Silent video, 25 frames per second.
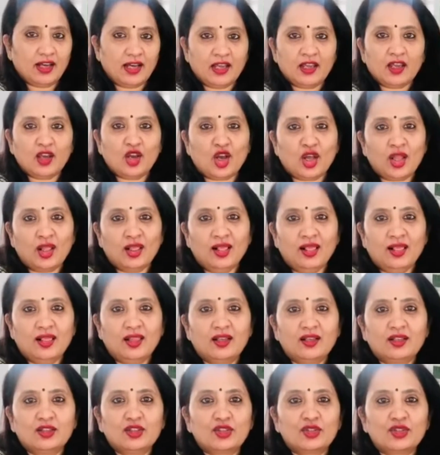Hi all.
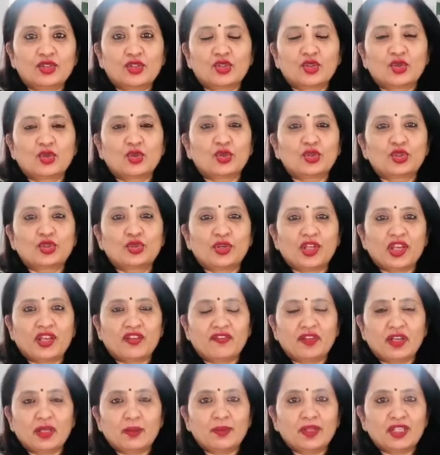So today
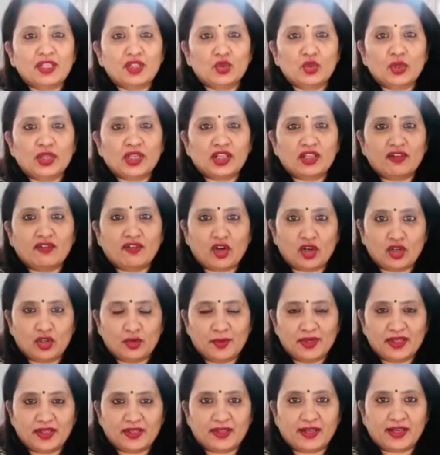we'll be doing the
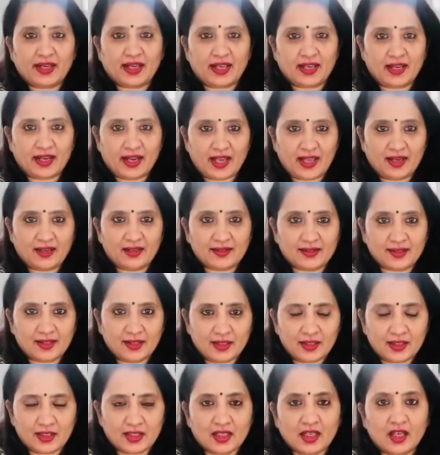volumetric
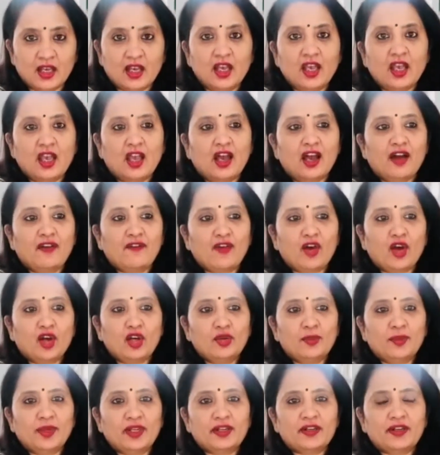analysis. A
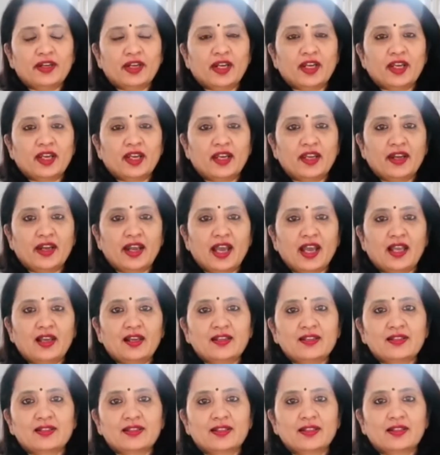volumetric
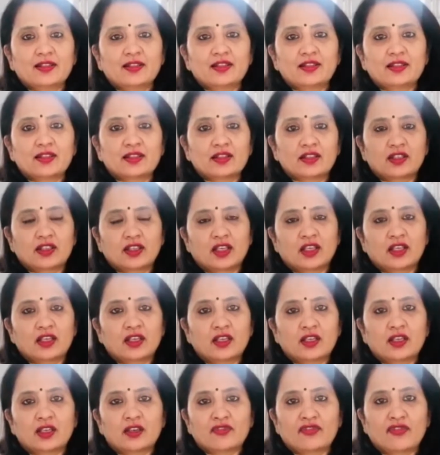analysis
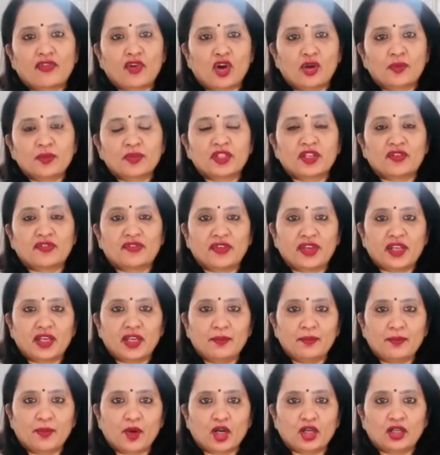forms a very
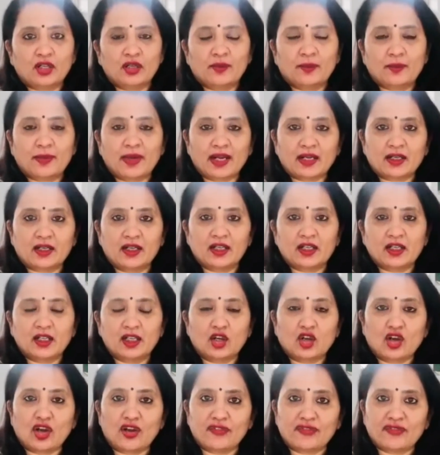important practical
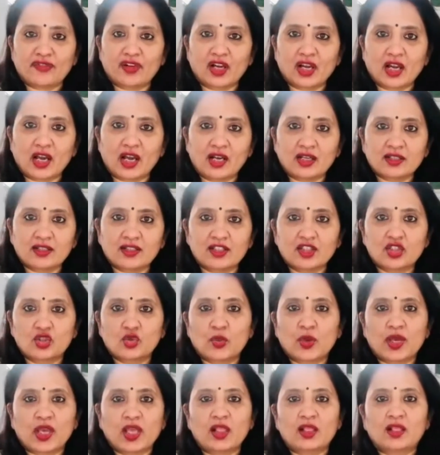of class
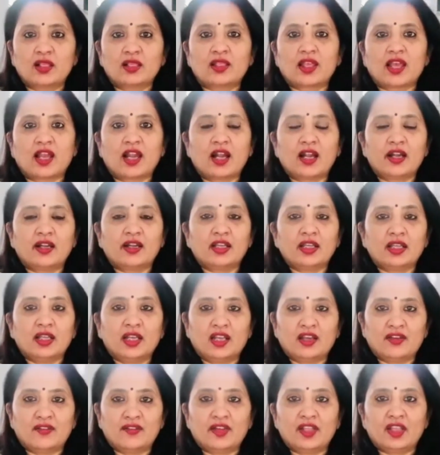12th and
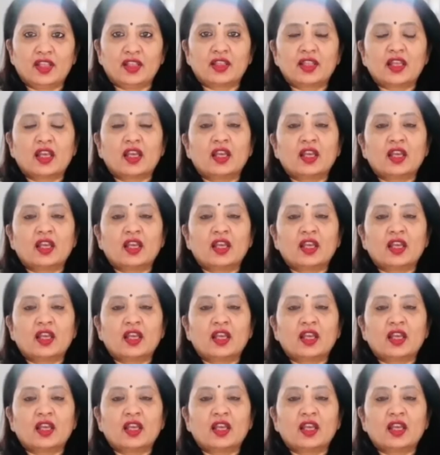11th